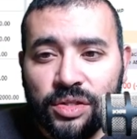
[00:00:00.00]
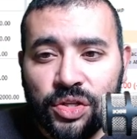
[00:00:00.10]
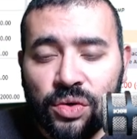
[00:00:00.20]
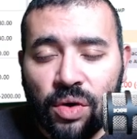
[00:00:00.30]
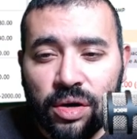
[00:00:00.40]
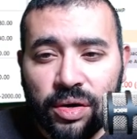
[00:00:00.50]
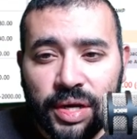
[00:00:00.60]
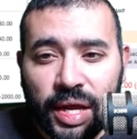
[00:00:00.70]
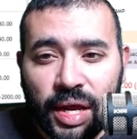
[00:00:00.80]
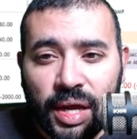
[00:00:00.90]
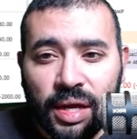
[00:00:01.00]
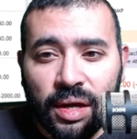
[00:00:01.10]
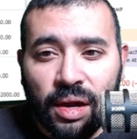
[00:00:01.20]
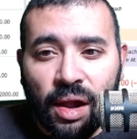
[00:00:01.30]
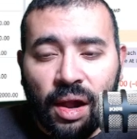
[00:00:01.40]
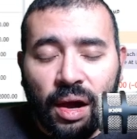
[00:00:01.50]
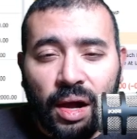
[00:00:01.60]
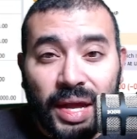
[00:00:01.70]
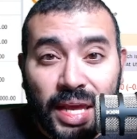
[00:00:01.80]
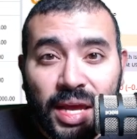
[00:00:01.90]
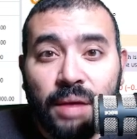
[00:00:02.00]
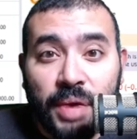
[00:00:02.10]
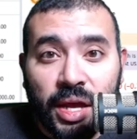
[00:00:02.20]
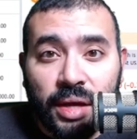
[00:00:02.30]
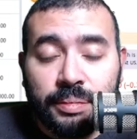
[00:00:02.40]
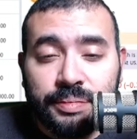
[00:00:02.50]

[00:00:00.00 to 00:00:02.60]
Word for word: 200-day uh, EMA.